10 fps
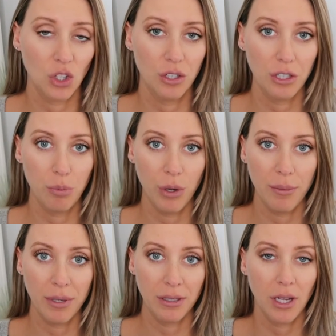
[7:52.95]
Good
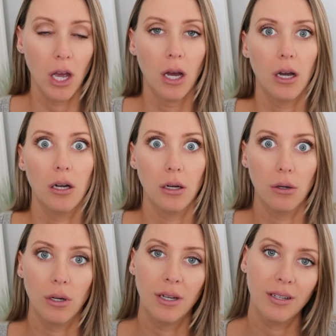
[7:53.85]
appointment.
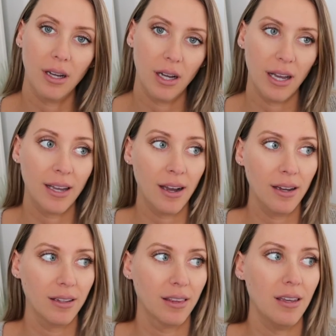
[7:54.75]
Oh, I
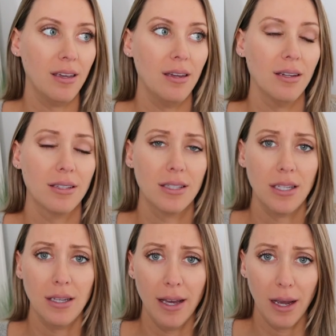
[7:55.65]
got the
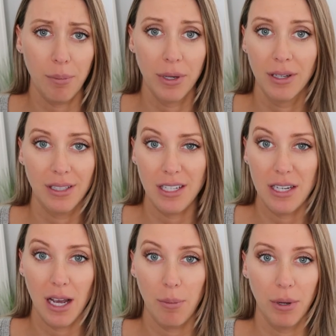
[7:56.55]

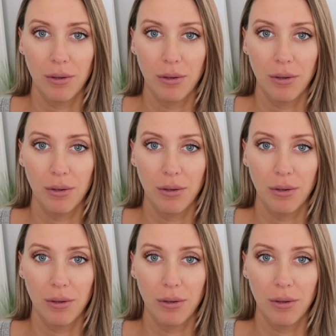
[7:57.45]
DTaP,